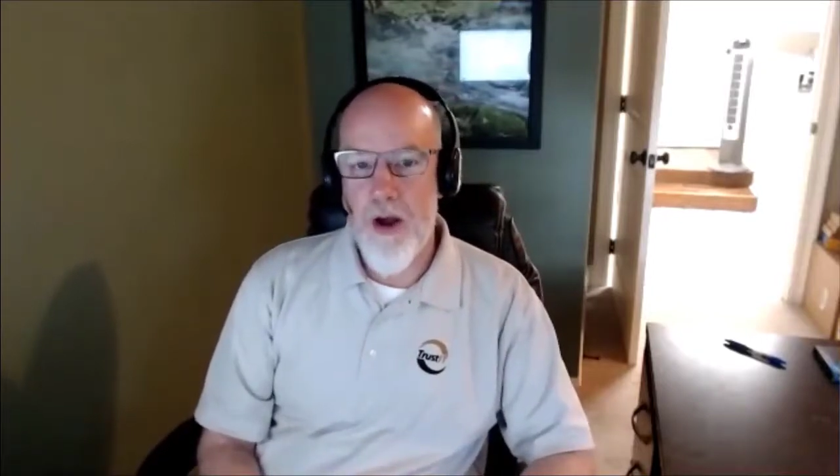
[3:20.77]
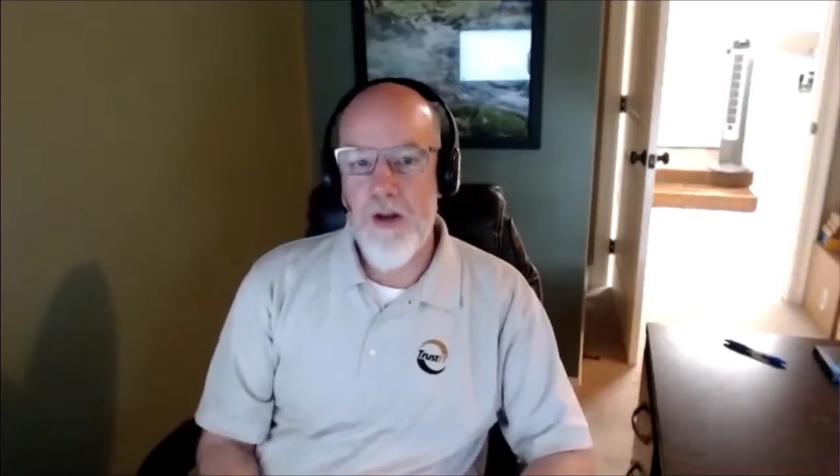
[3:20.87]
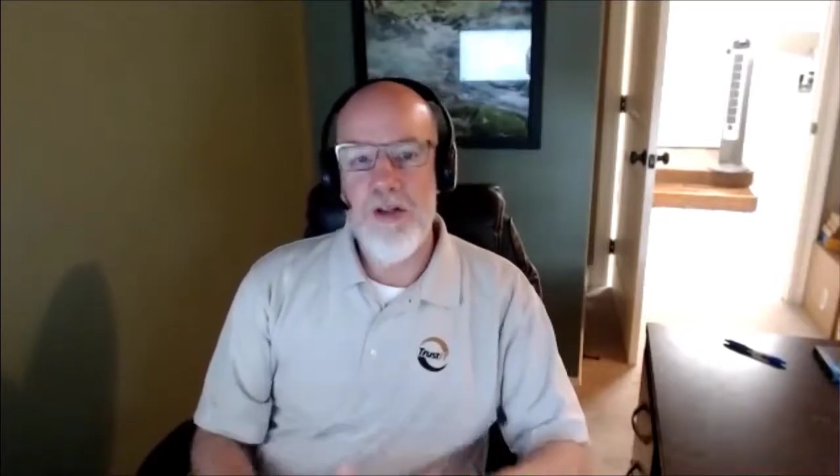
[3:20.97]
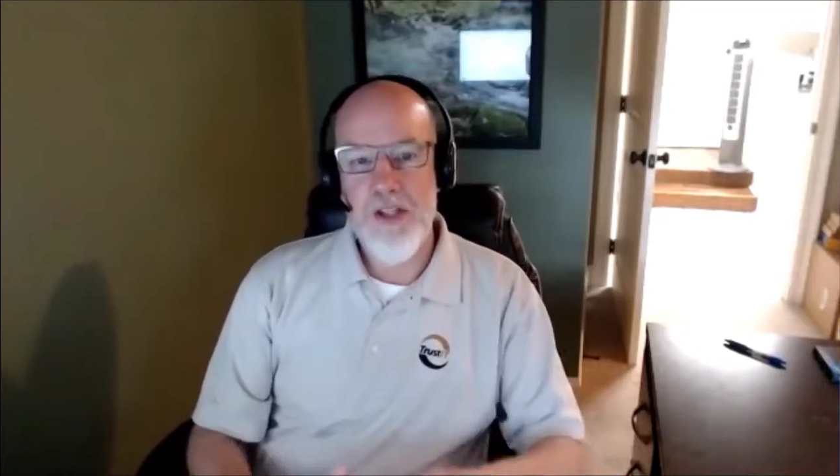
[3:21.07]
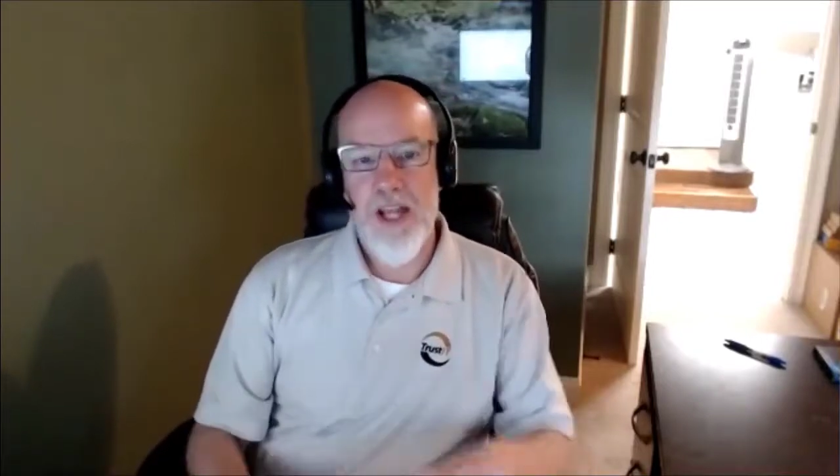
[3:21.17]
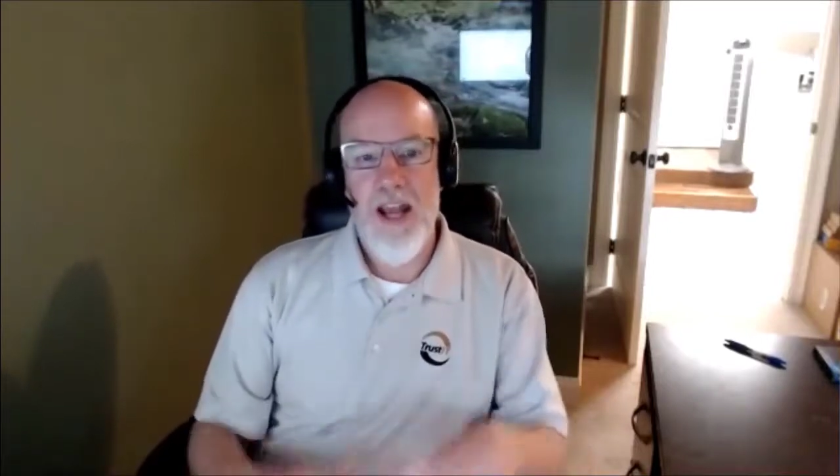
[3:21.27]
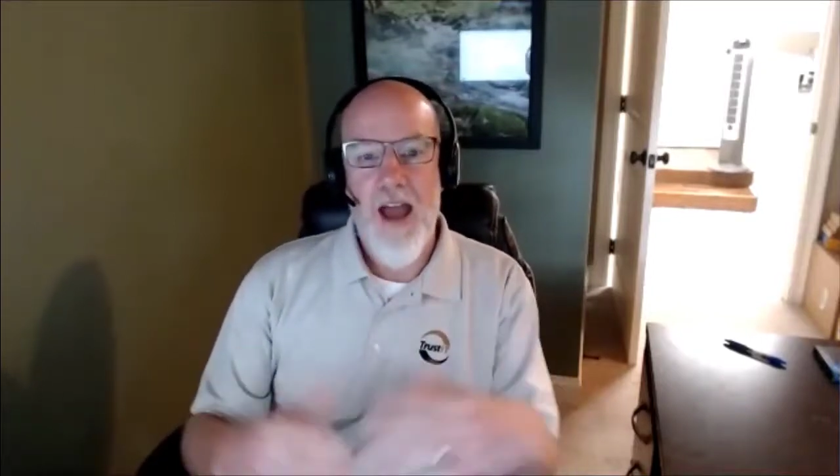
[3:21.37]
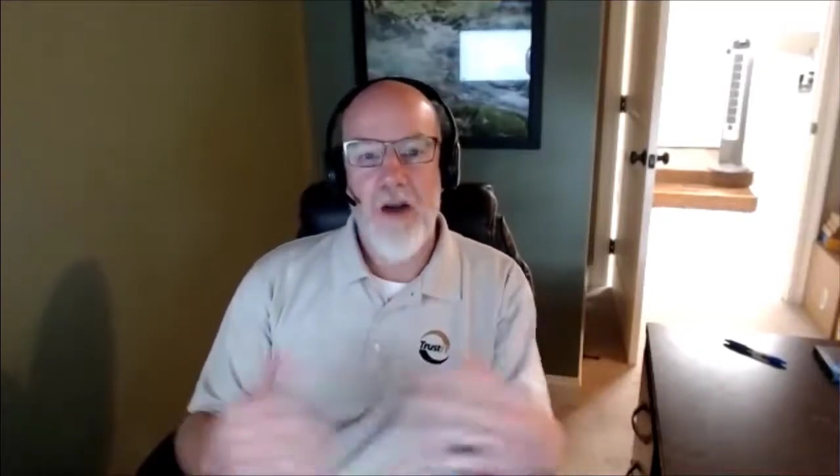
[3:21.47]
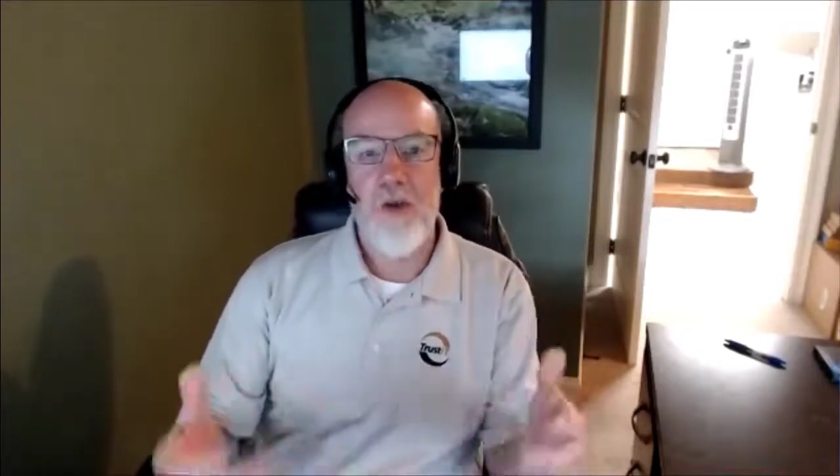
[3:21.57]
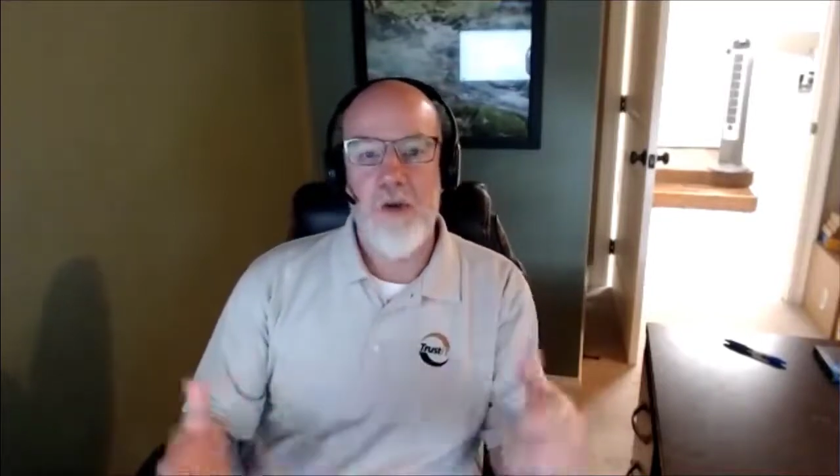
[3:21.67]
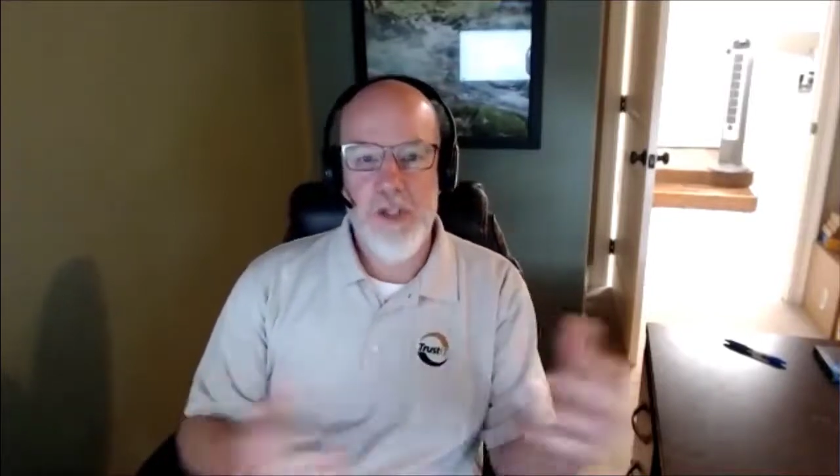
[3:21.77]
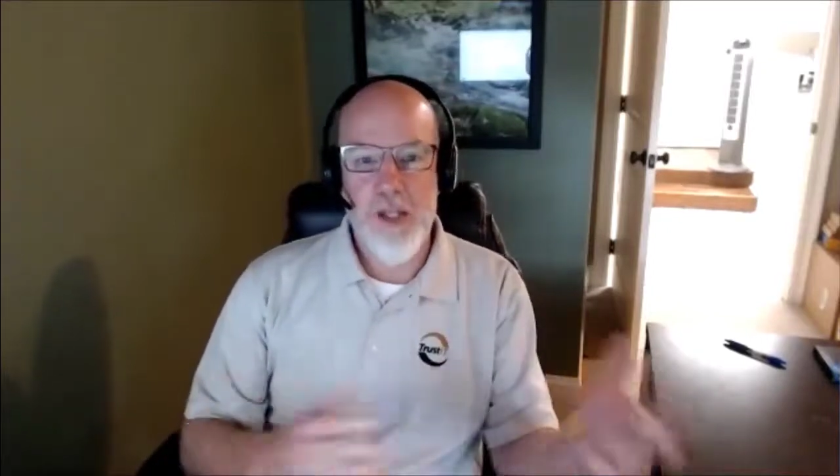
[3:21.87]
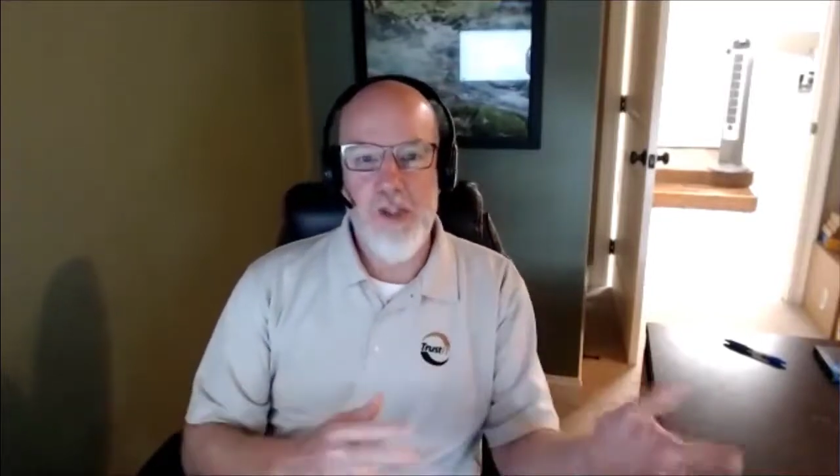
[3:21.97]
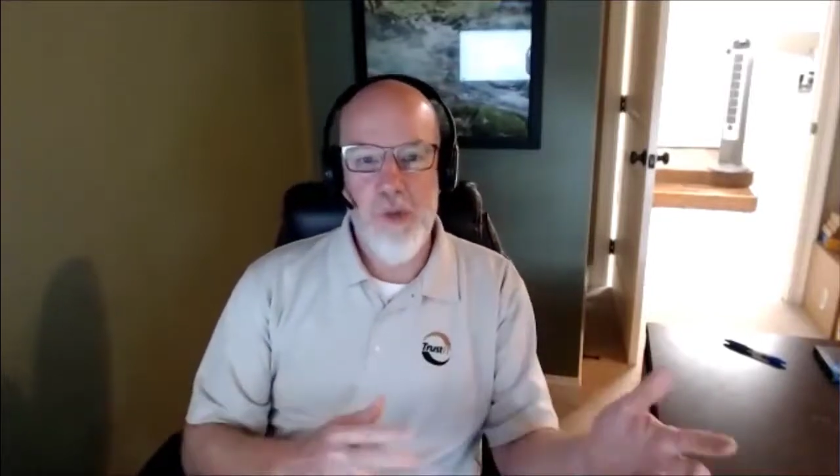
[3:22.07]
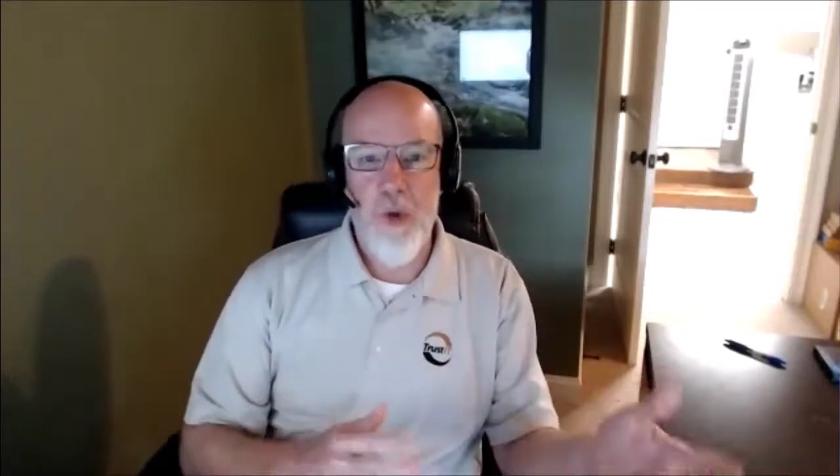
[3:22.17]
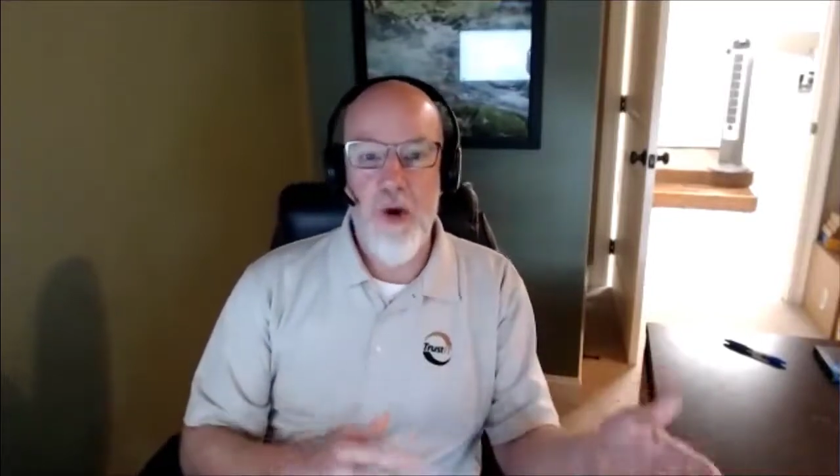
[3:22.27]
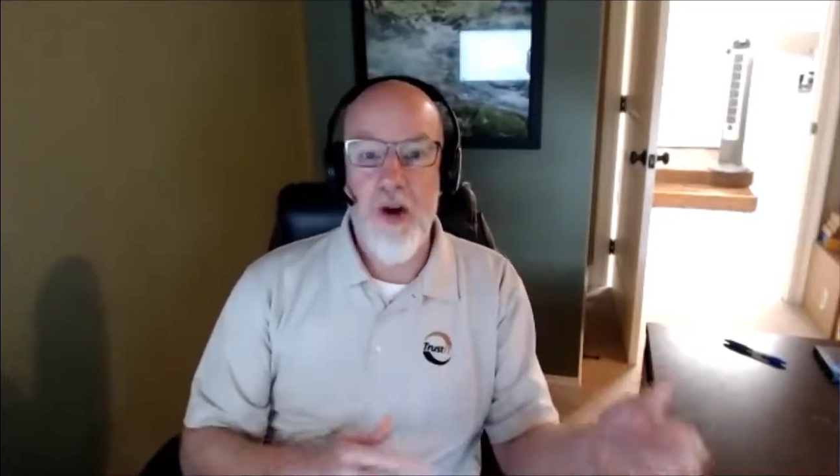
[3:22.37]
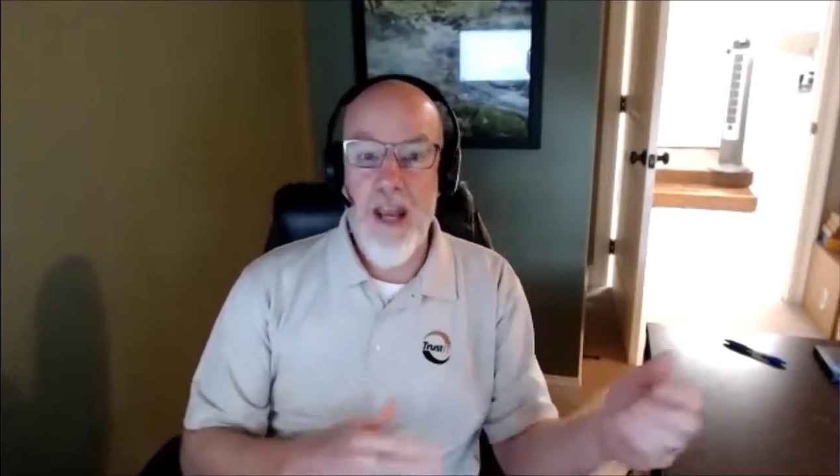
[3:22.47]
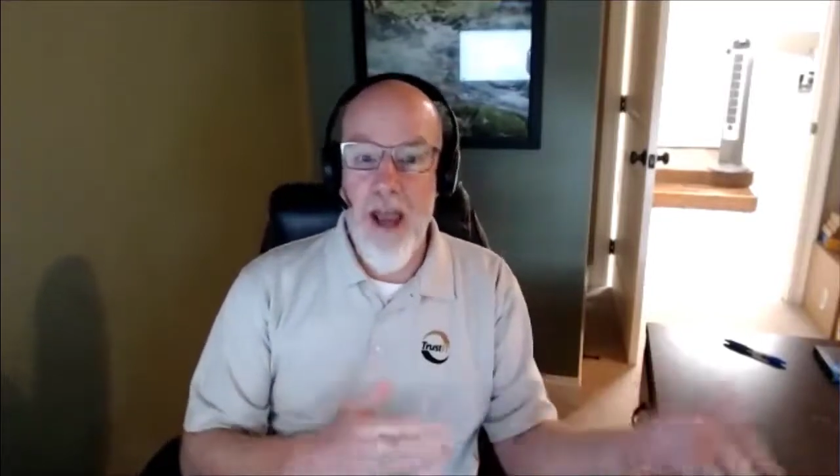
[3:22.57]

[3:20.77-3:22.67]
understand how those things work